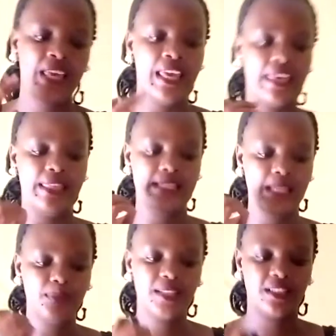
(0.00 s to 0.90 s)
The
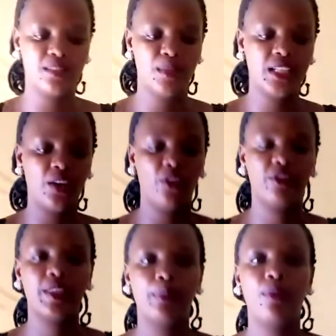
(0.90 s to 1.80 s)
subject matter of
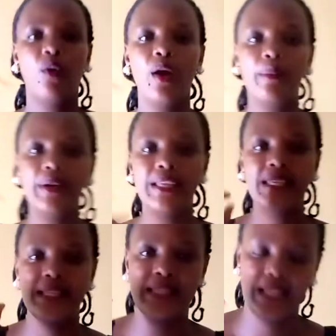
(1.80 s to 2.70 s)
the poem
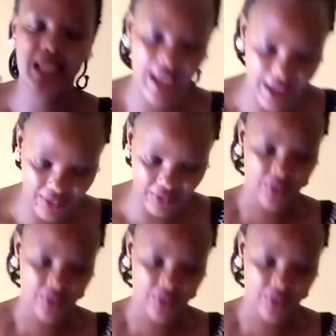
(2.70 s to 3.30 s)
is love.